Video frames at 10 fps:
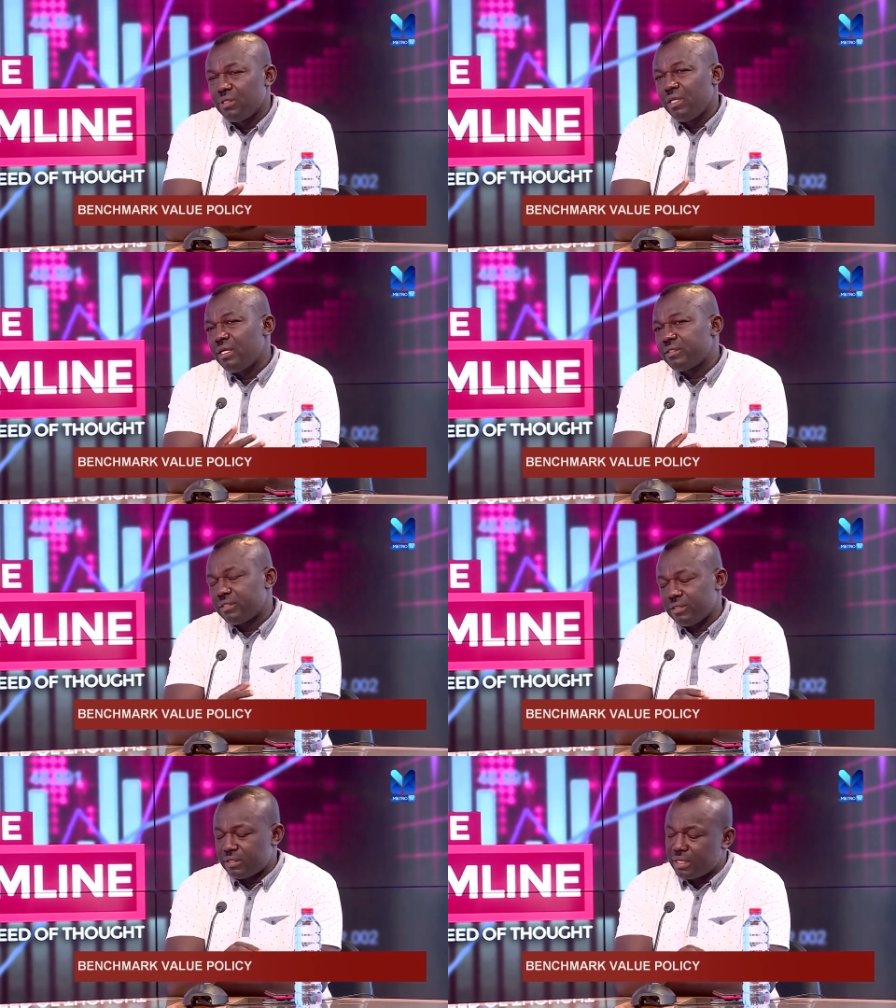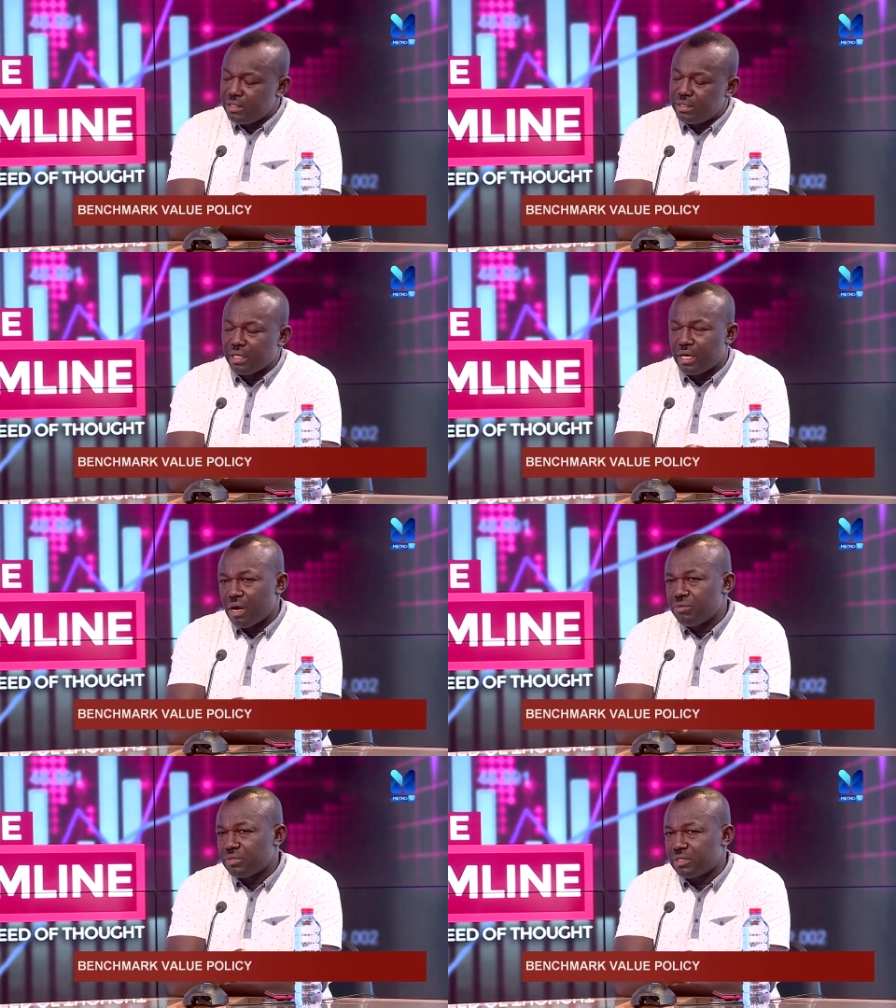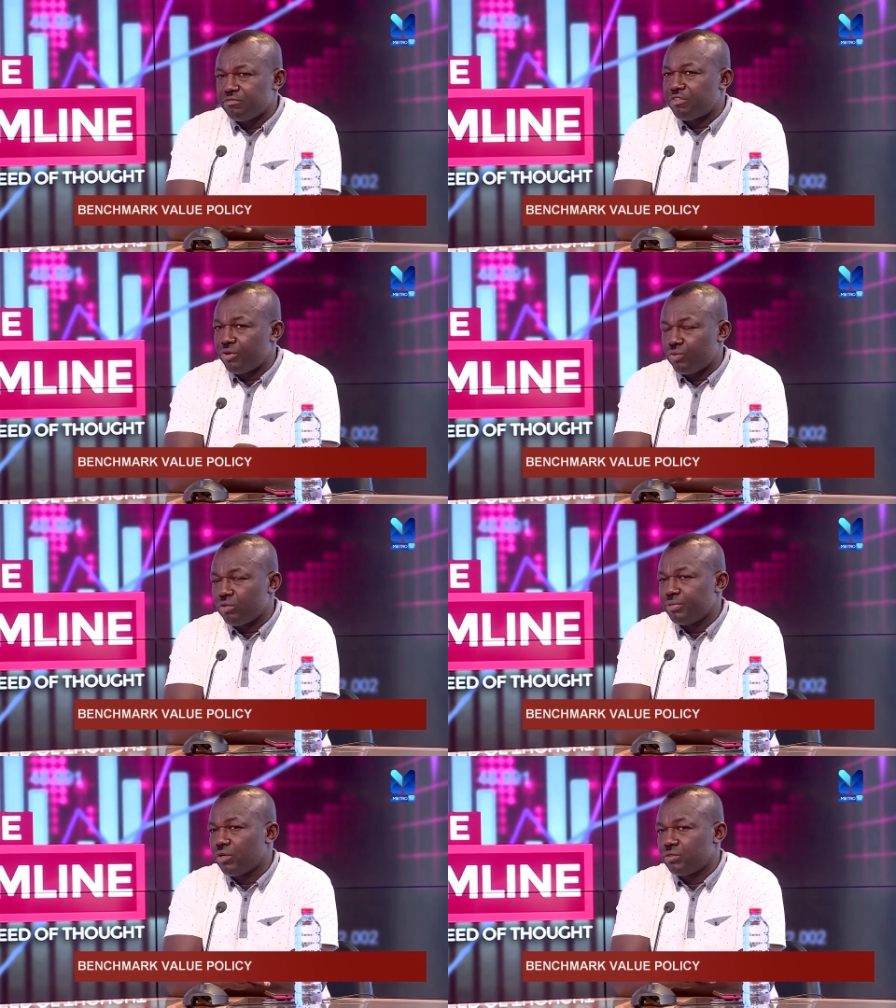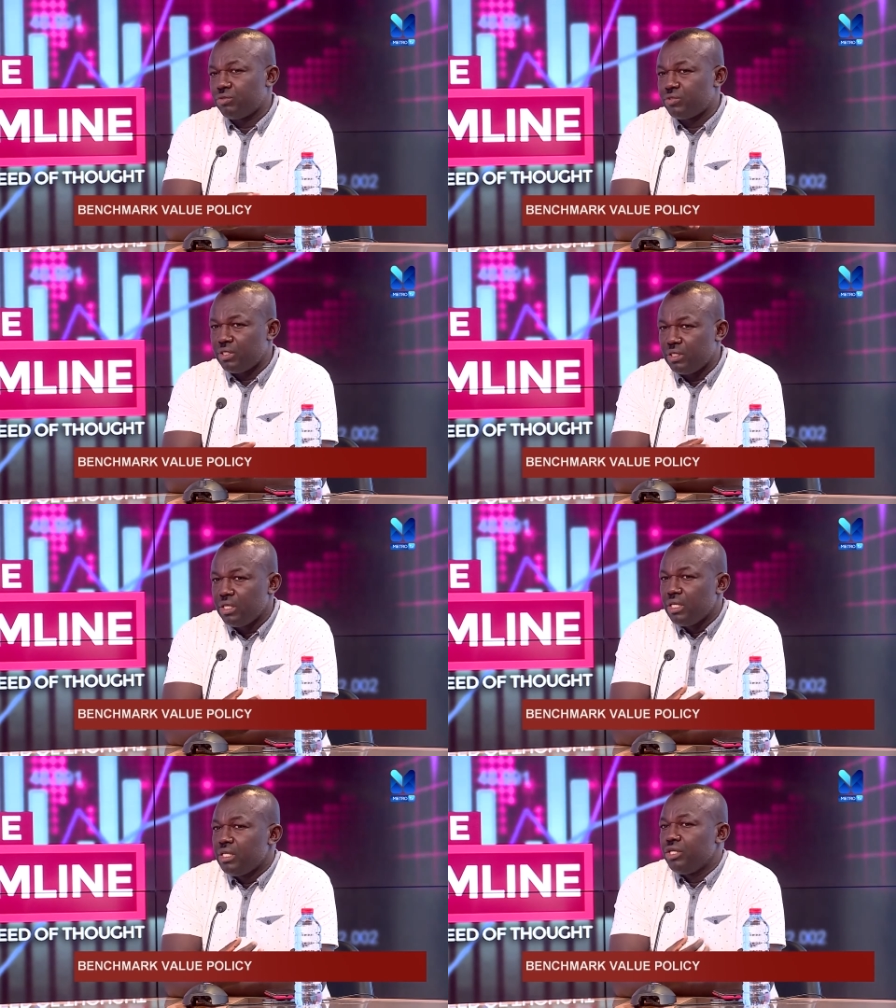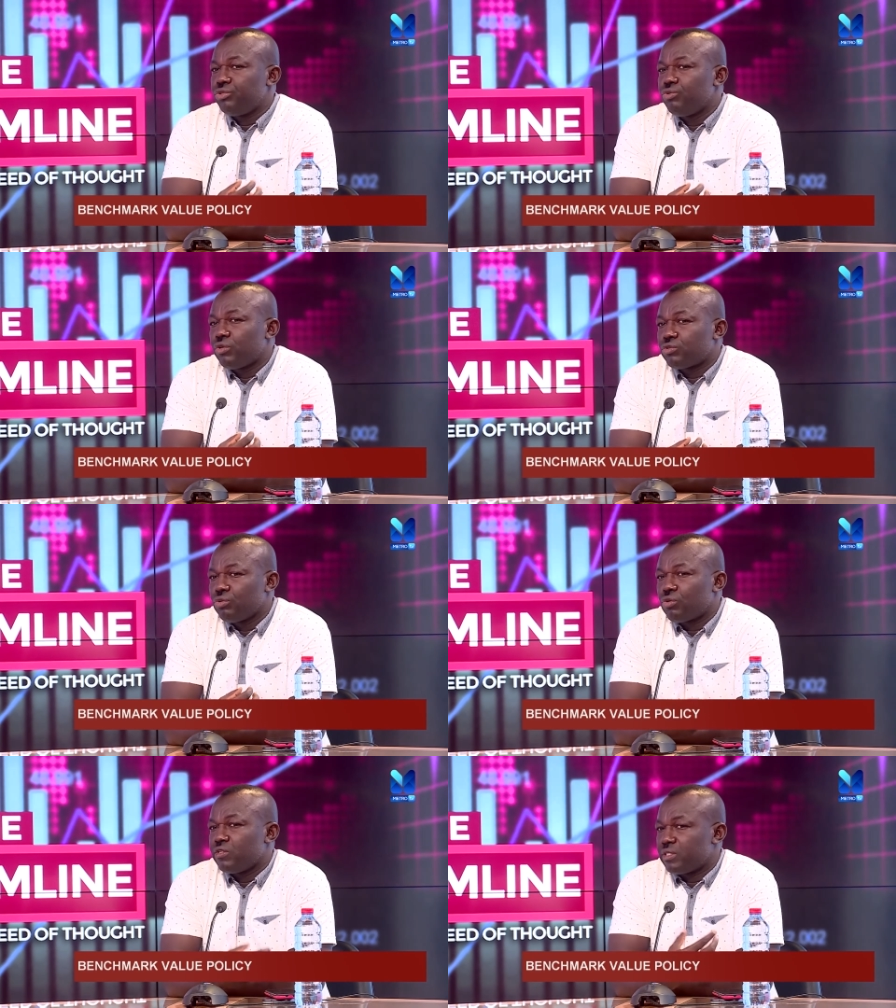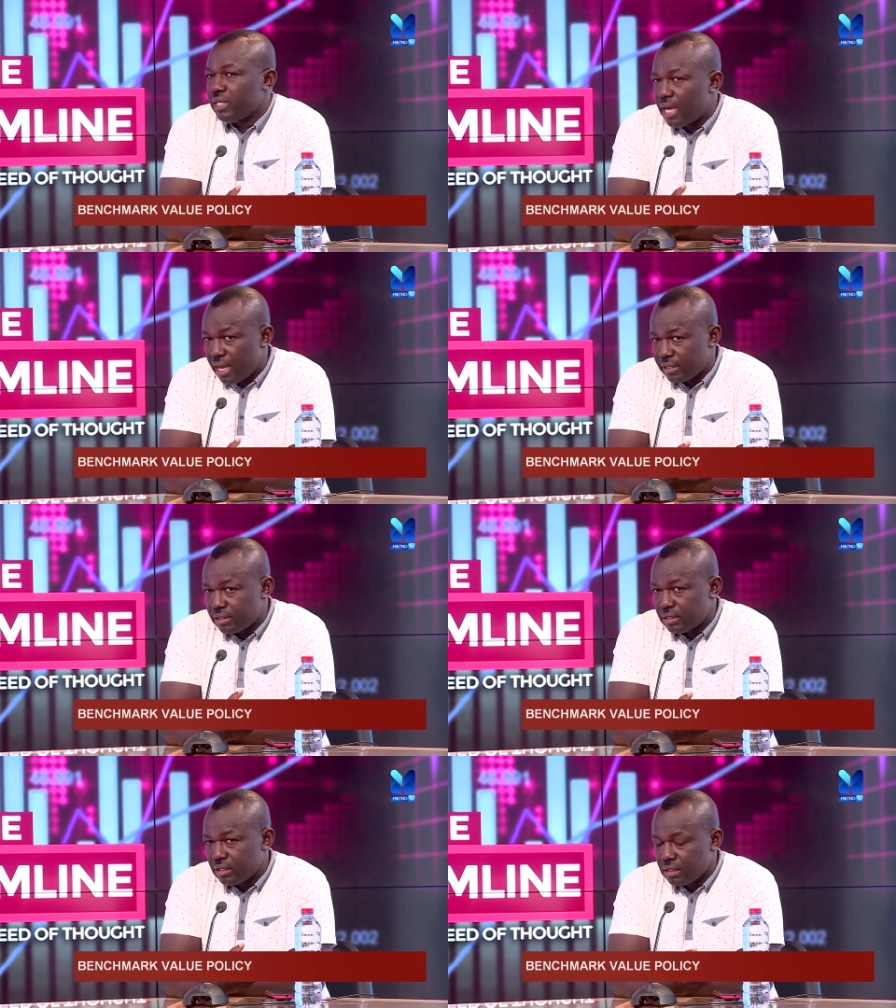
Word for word: Let's study the grounds very well because you see, they should also consider us.